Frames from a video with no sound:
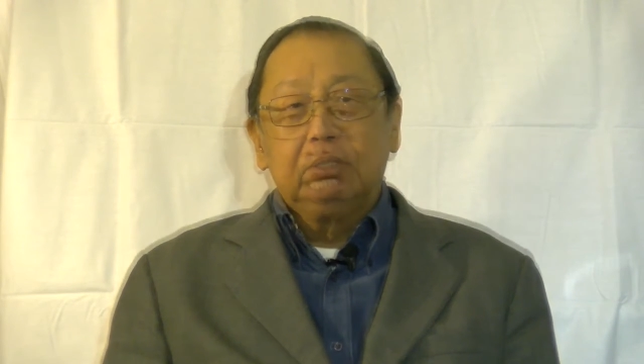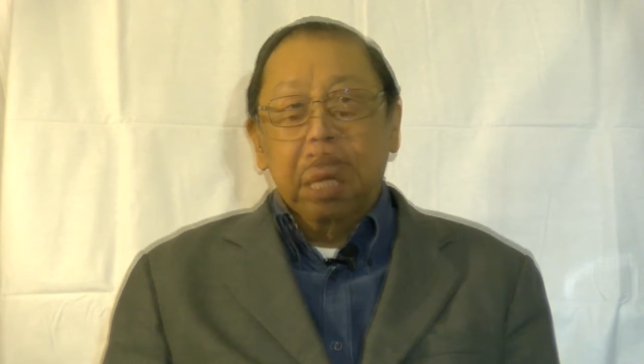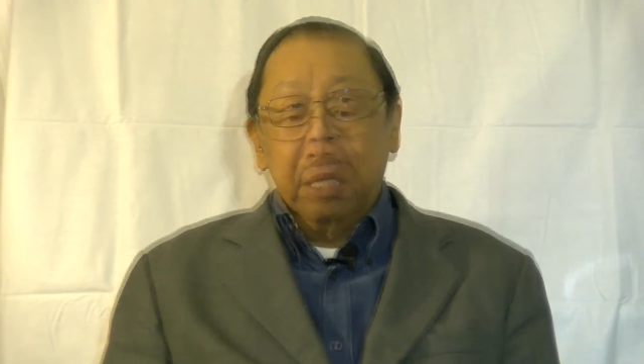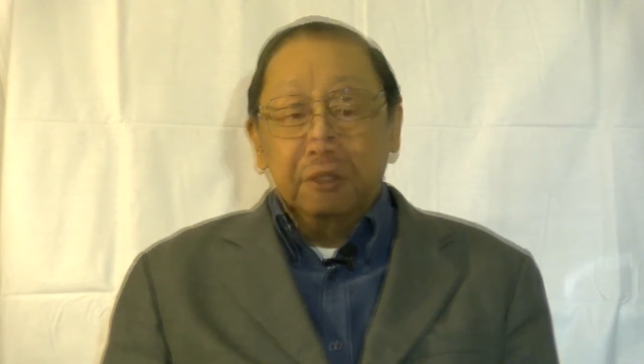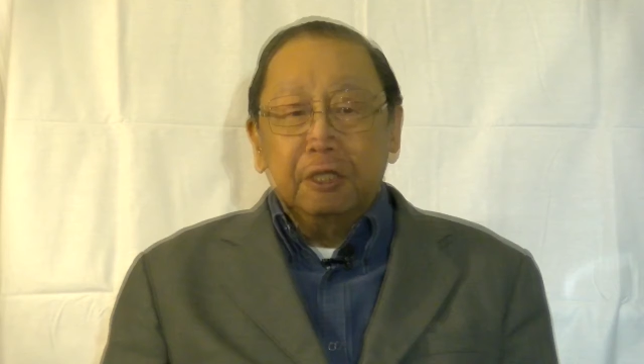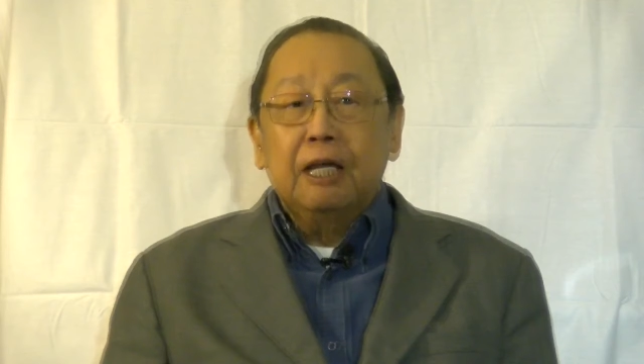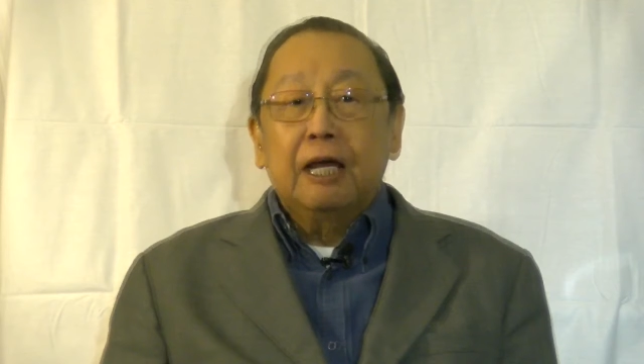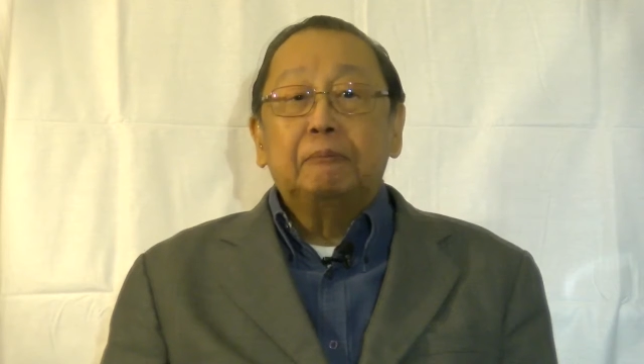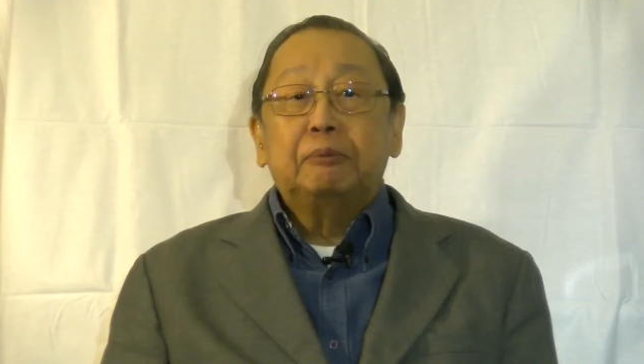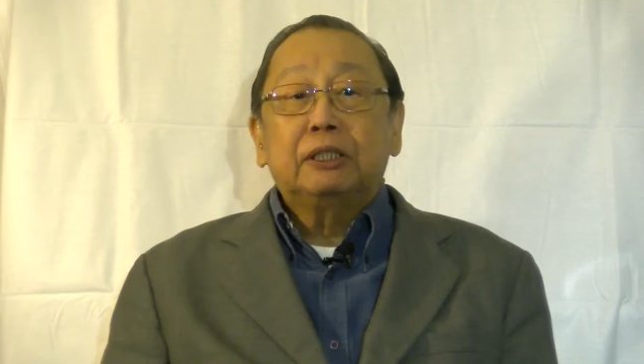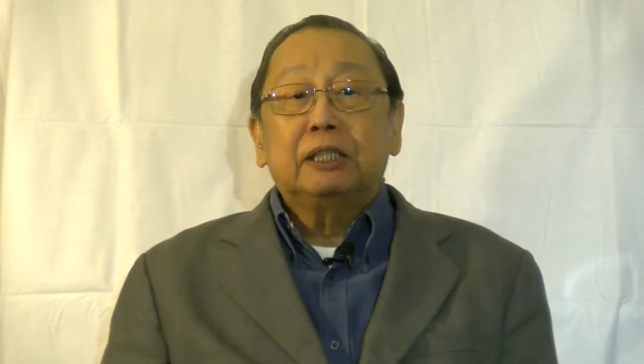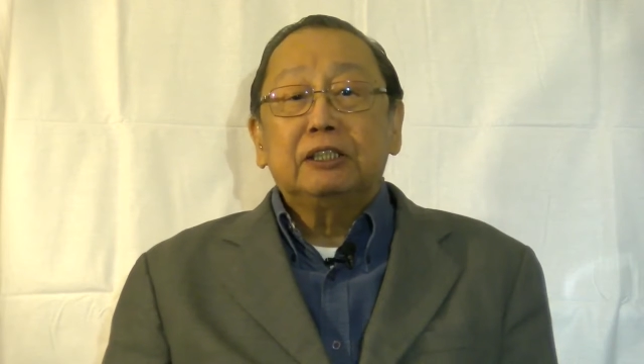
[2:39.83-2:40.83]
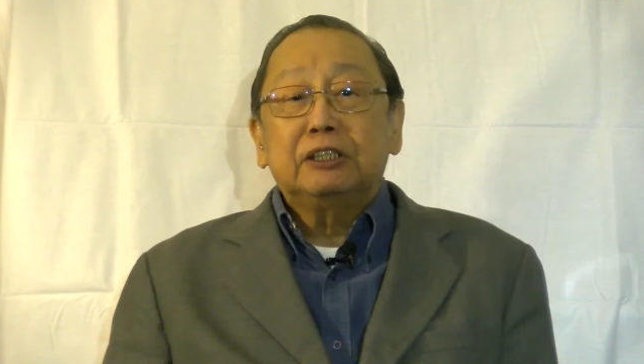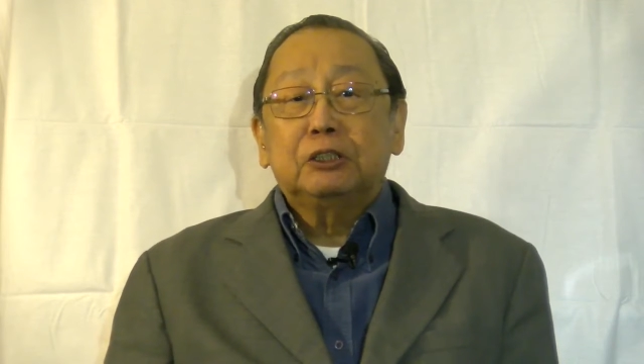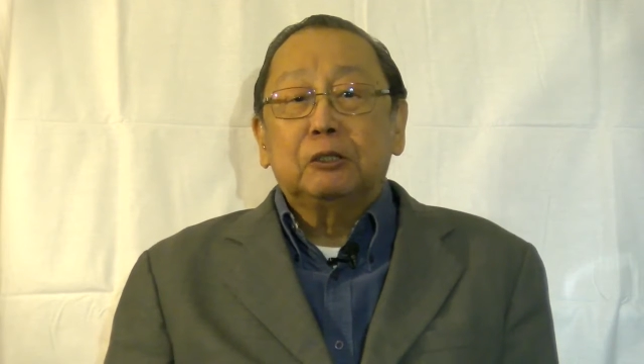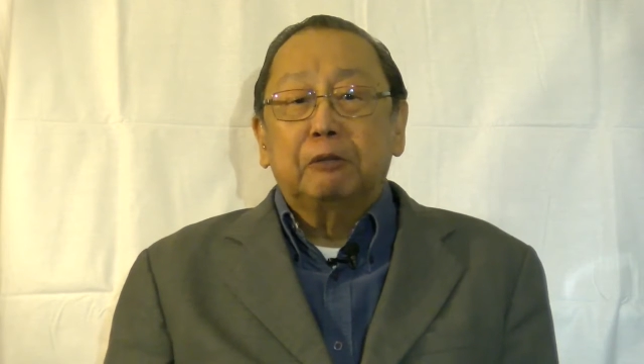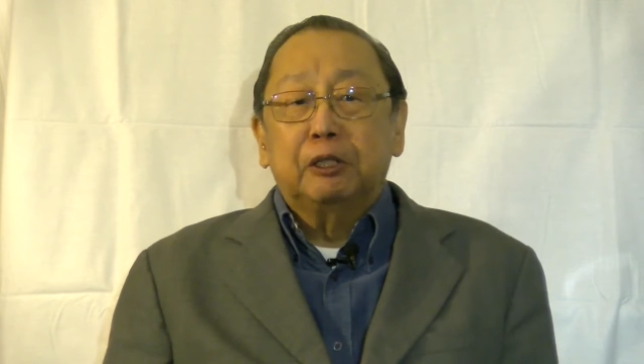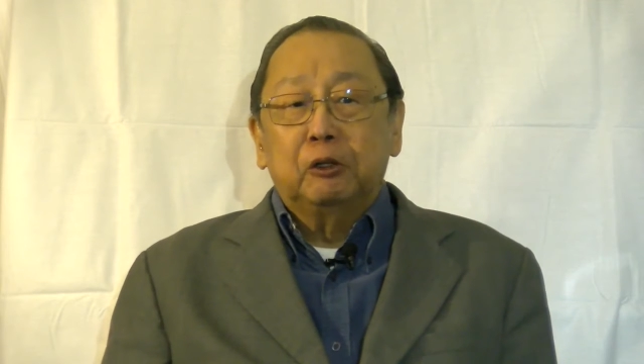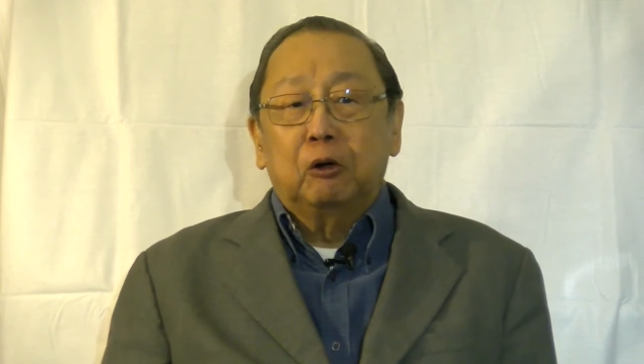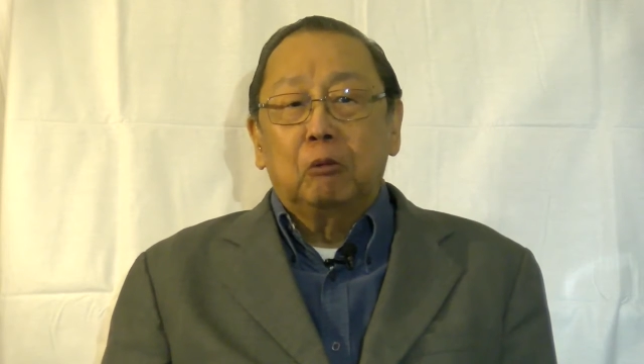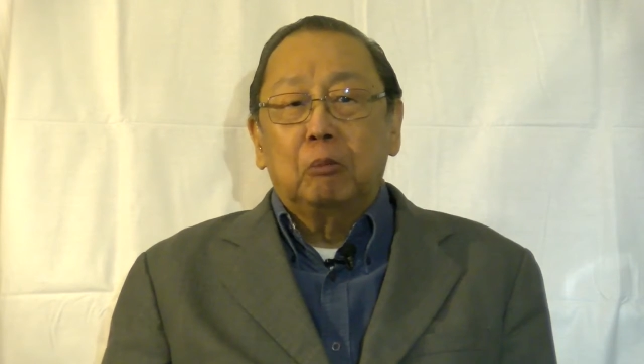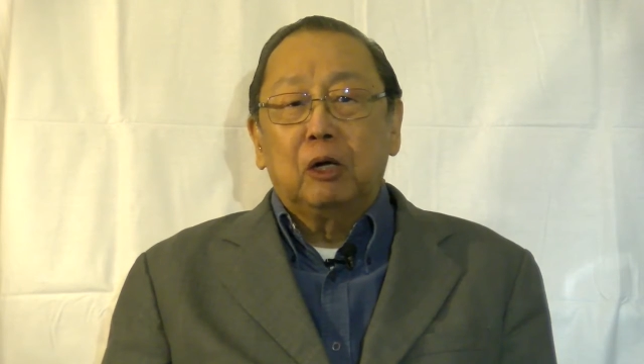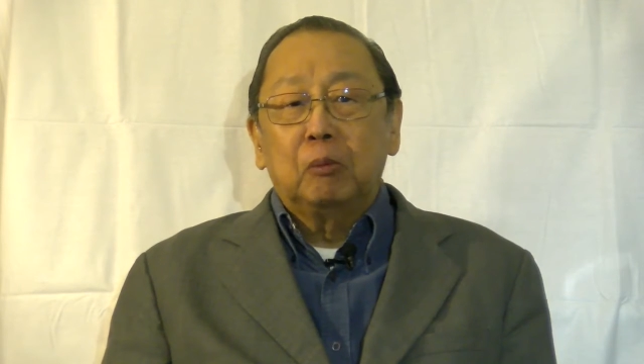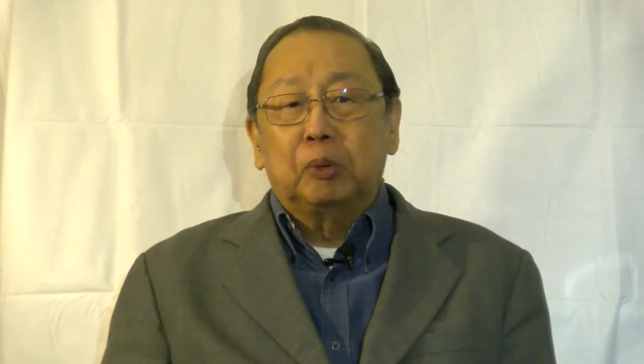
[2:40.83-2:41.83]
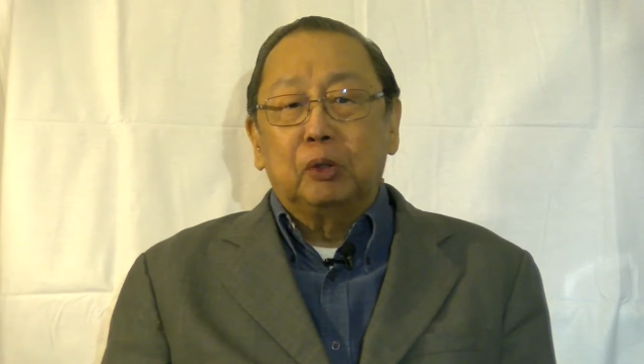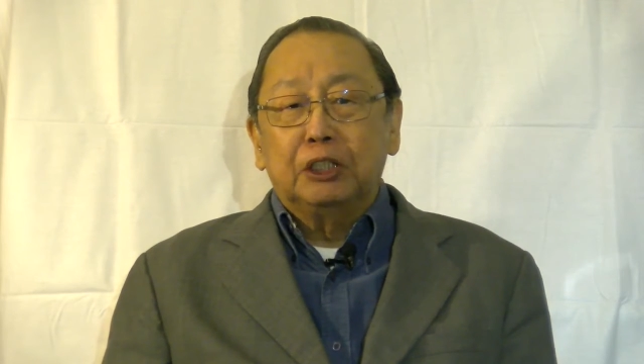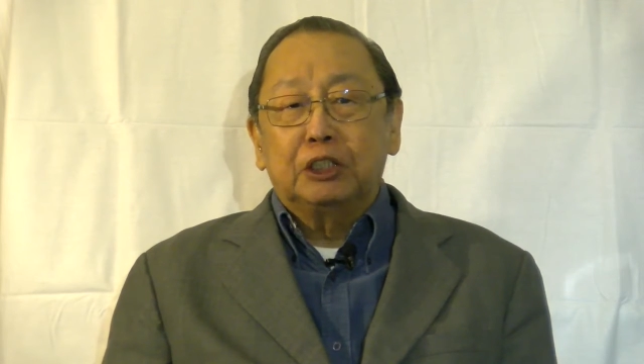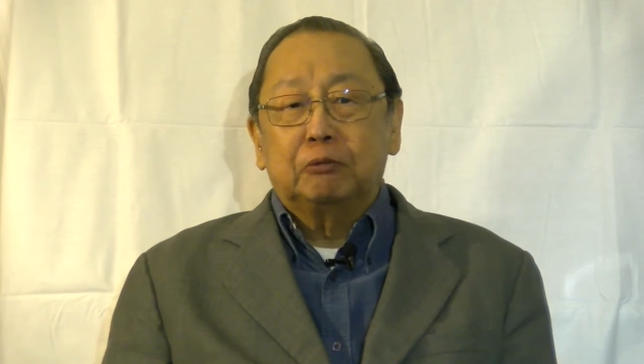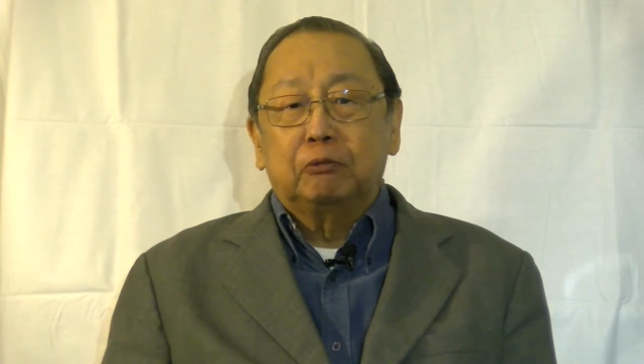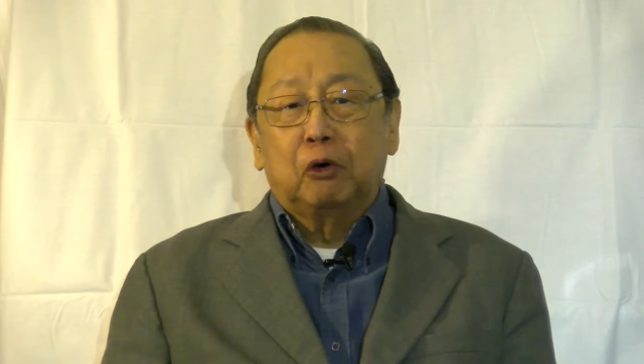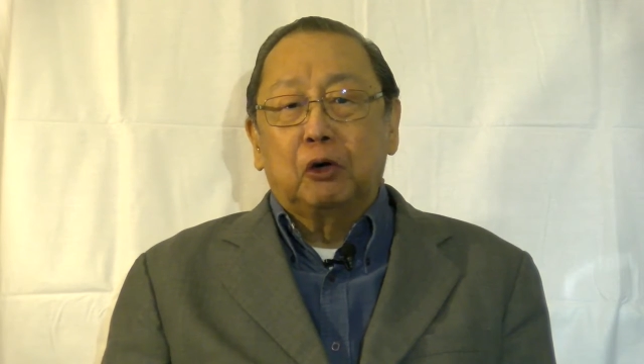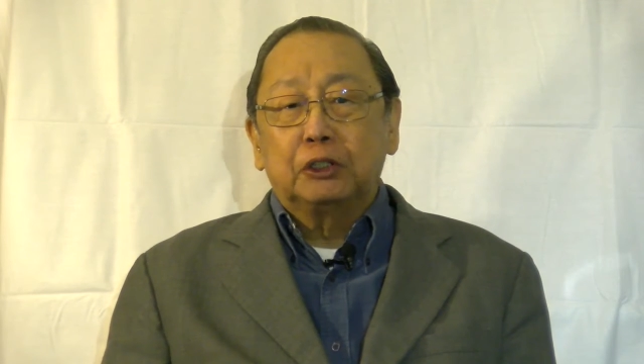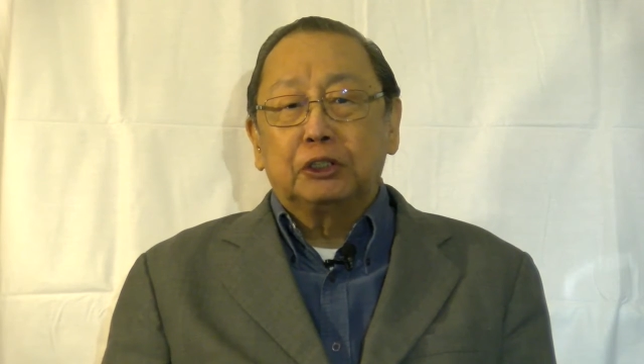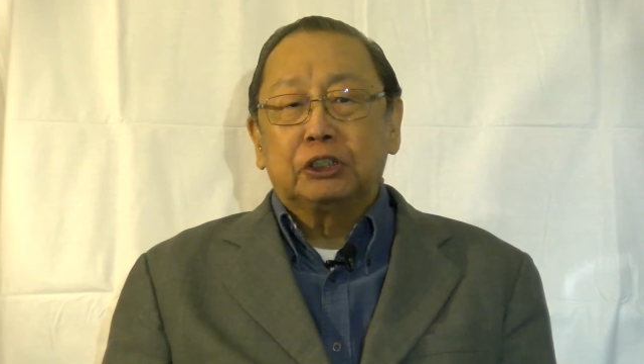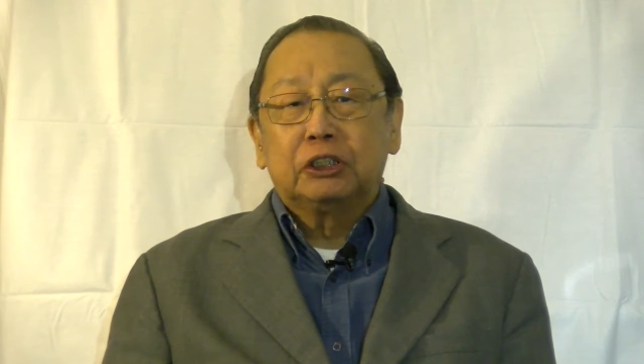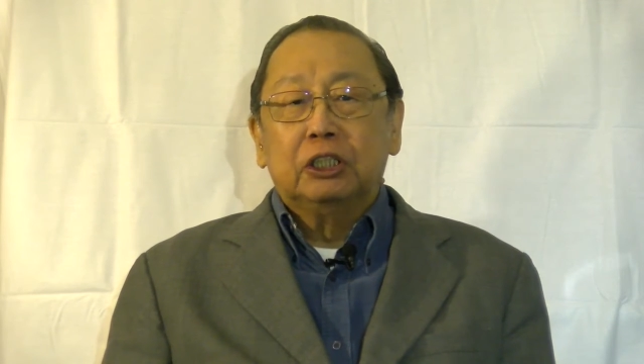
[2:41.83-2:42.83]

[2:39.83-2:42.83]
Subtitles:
In the absence of a normal police force,